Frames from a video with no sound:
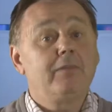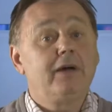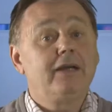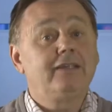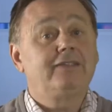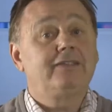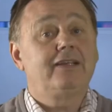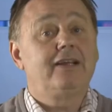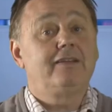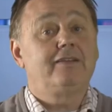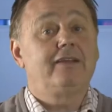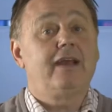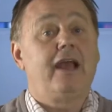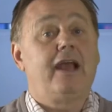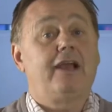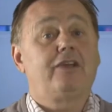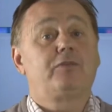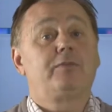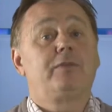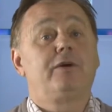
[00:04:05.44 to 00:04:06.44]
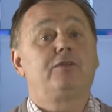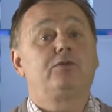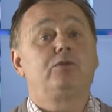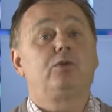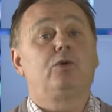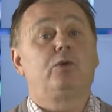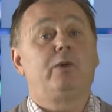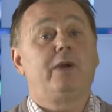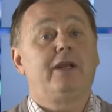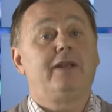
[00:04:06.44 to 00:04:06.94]
my centre, experts will
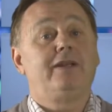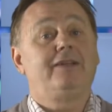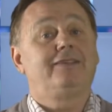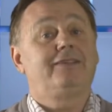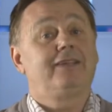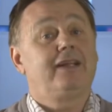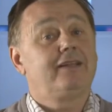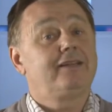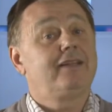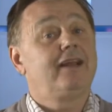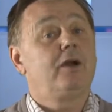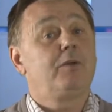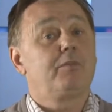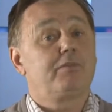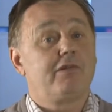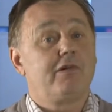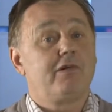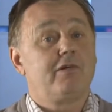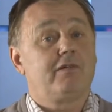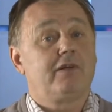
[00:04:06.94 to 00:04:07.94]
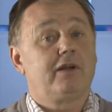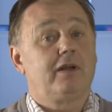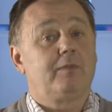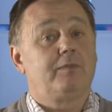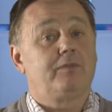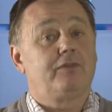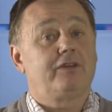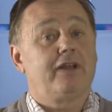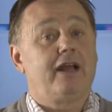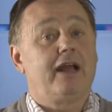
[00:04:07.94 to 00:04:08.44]
quickly set down
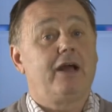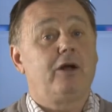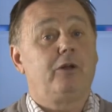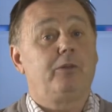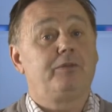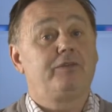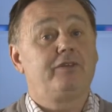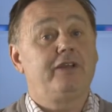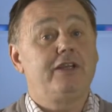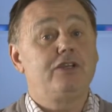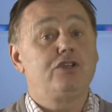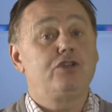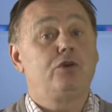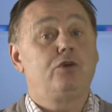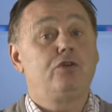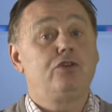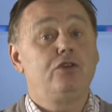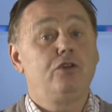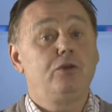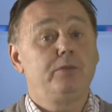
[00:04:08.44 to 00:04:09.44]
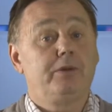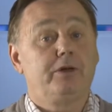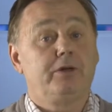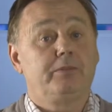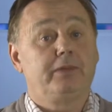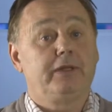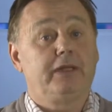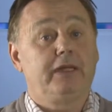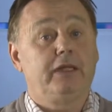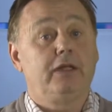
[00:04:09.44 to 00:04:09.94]
programs to help teach your new
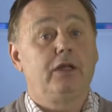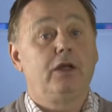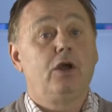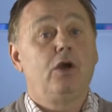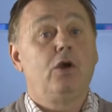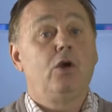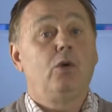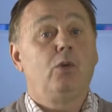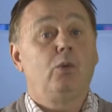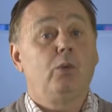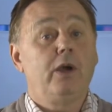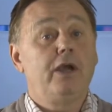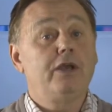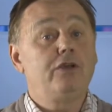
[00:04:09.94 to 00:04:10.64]
puppy where